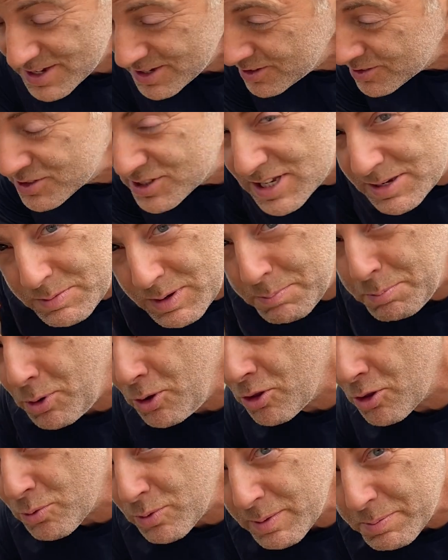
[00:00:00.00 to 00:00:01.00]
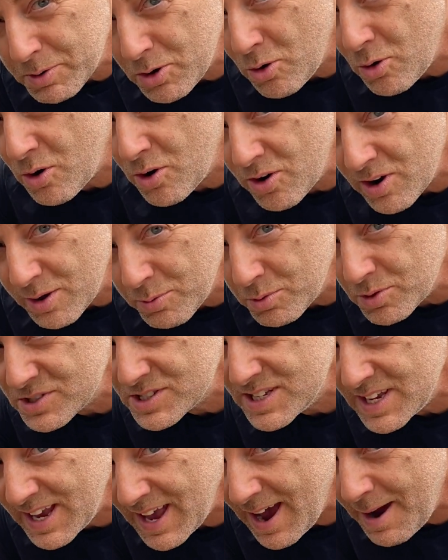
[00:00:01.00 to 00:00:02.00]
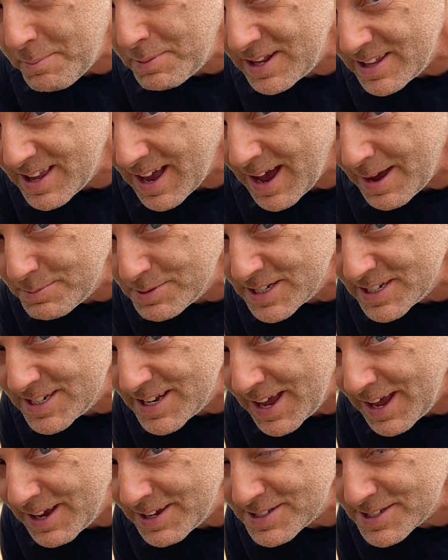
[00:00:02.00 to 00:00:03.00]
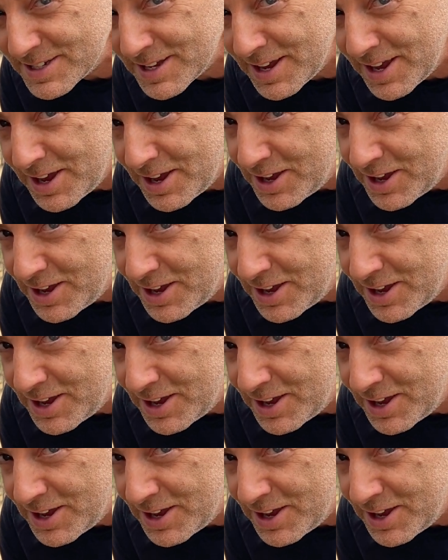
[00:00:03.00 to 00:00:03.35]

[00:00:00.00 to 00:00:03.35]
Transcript: You'll see me pull the ripcord and we'll see how many times it takes.